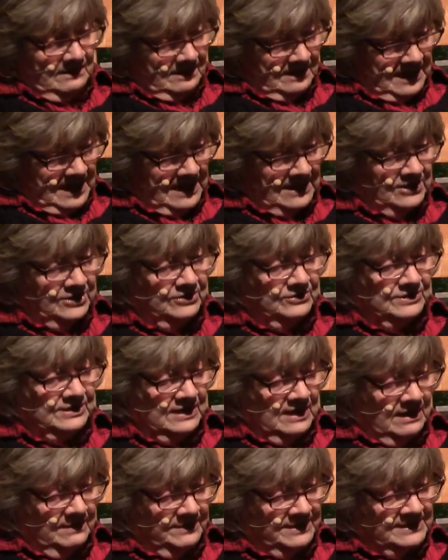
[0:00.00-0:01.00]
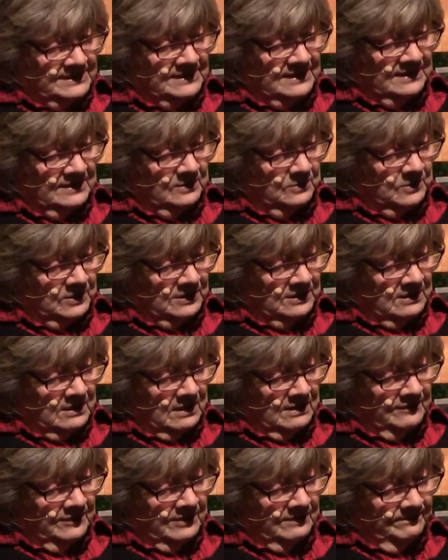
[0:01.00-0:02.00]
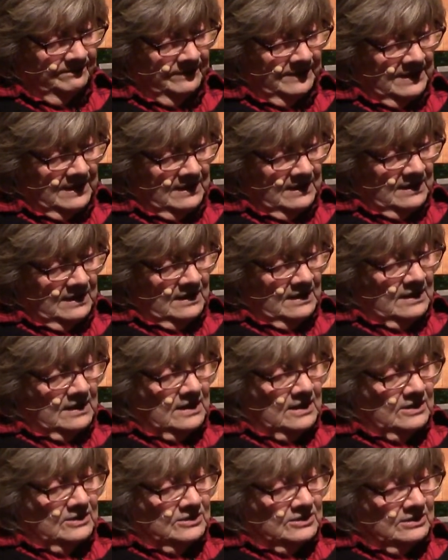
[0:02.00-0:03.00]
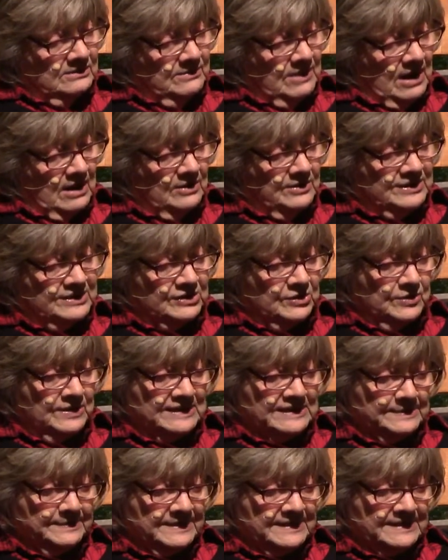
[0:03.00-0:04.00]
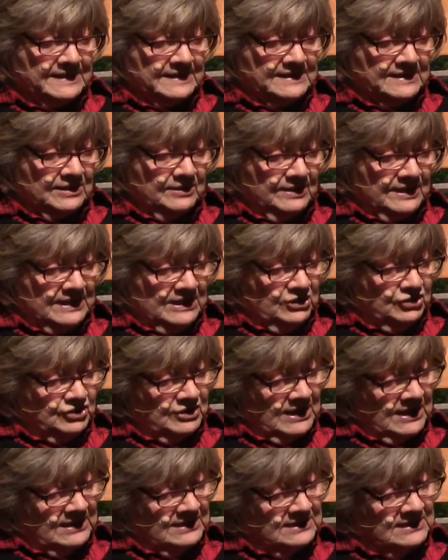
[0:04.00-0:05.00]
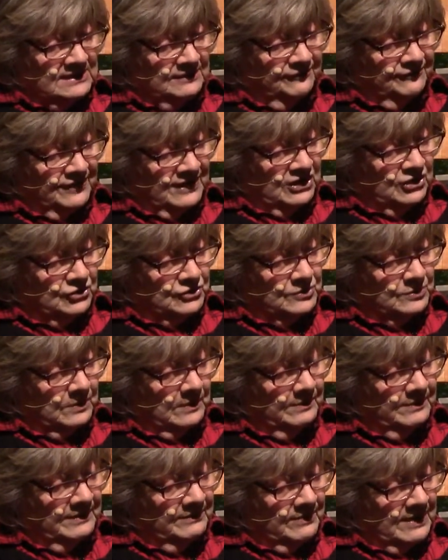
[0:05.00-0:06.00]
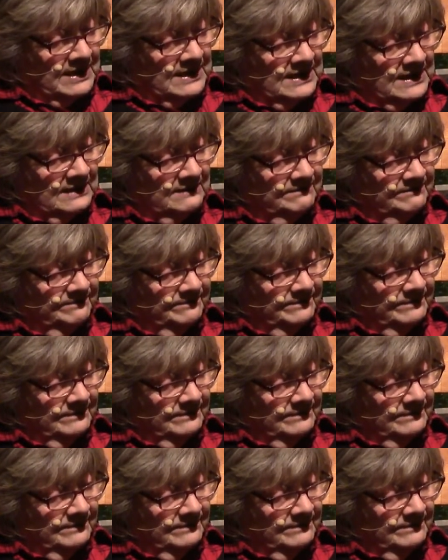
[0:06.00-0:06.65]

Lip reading: Thank you, Thomas, said the woodcarver. Tomorrow is Christmas. Is there any chance the figures will be ready?